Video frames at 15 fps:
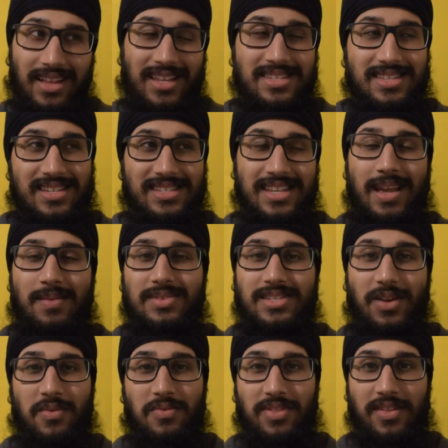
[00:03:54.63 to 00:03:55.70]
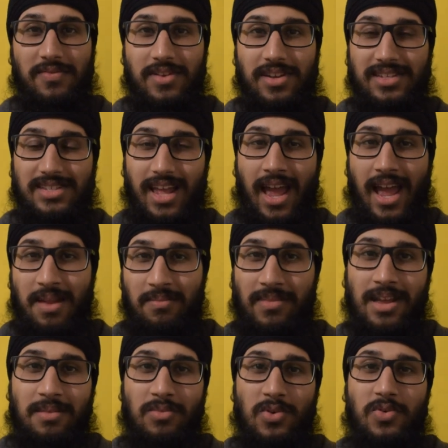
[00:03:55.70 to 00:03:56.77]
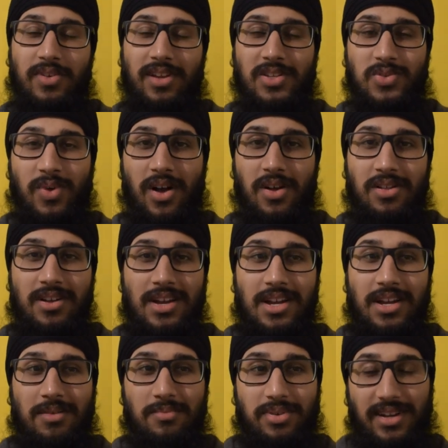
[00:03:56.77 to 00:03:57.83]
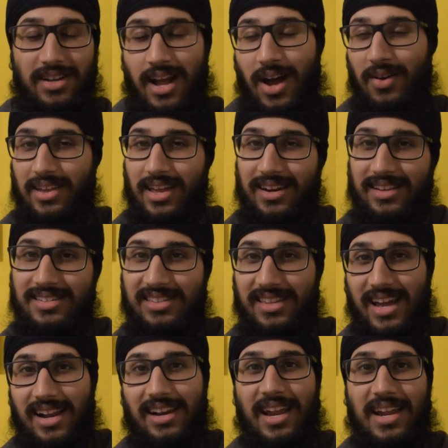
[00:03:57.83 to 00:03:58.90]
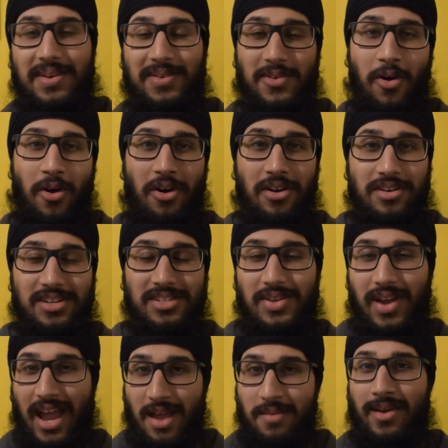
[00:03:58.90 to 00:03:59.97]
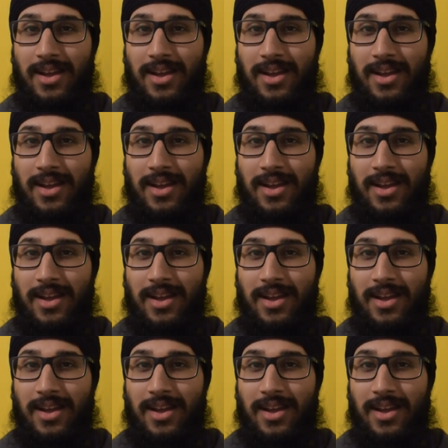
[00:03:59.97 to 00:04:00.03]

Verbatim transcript: that's the same set of the first Ant Man movie as well. But I'll get into that later on. So Ant